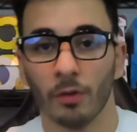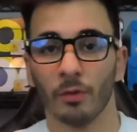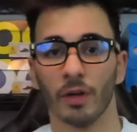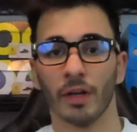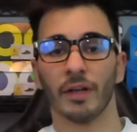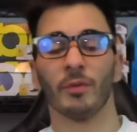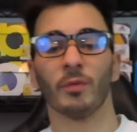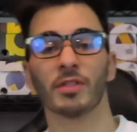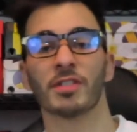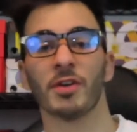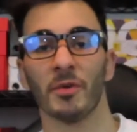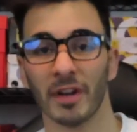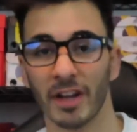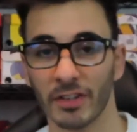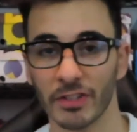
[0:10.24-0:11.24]
Alright, what's
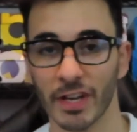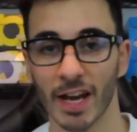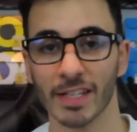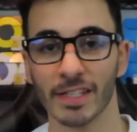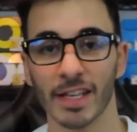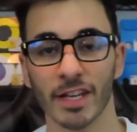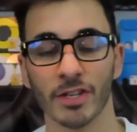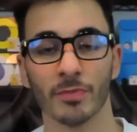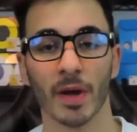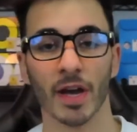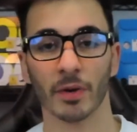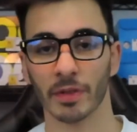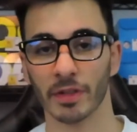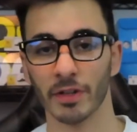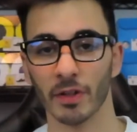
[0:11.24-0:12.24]
going on, you guys? Andrew
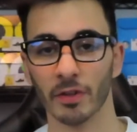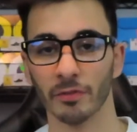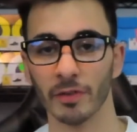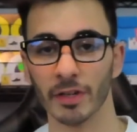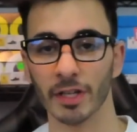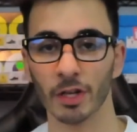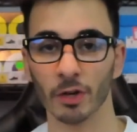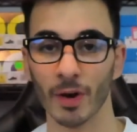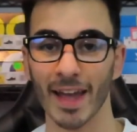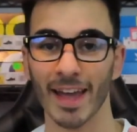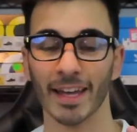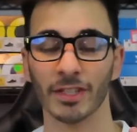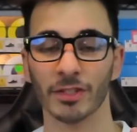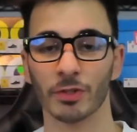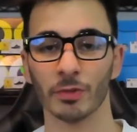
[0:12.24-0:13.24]
back with another video,
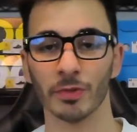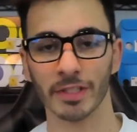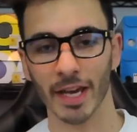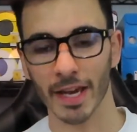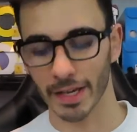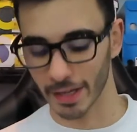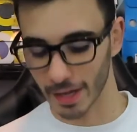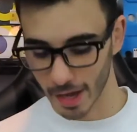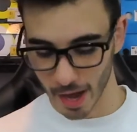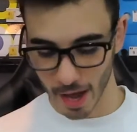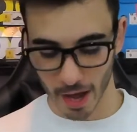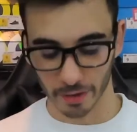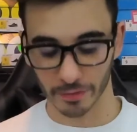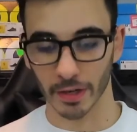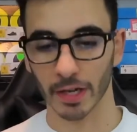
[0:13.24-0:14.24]
and today
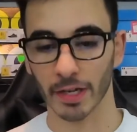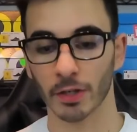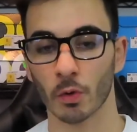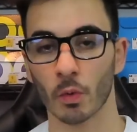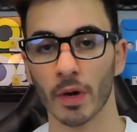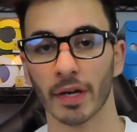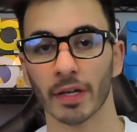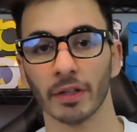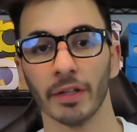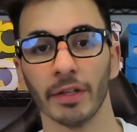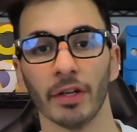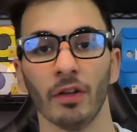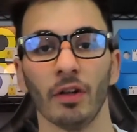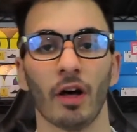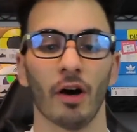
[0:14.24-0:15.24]
I've got a quick
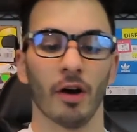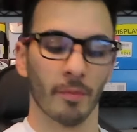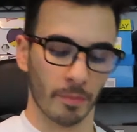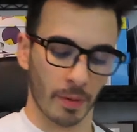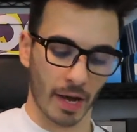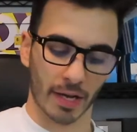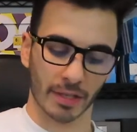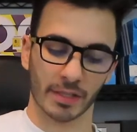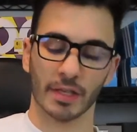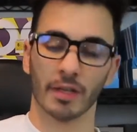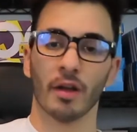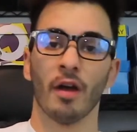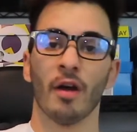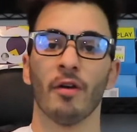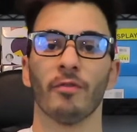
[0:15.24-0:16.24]
little
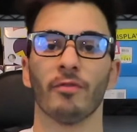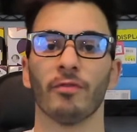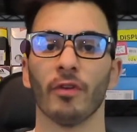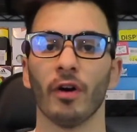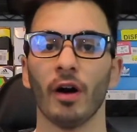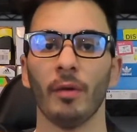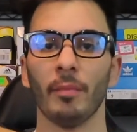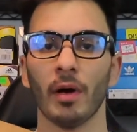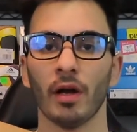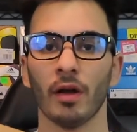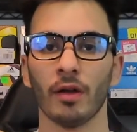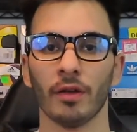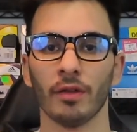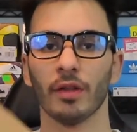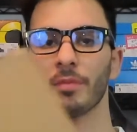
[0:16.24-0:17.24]
unboxing from,
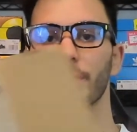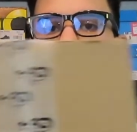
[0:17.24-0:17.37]
let's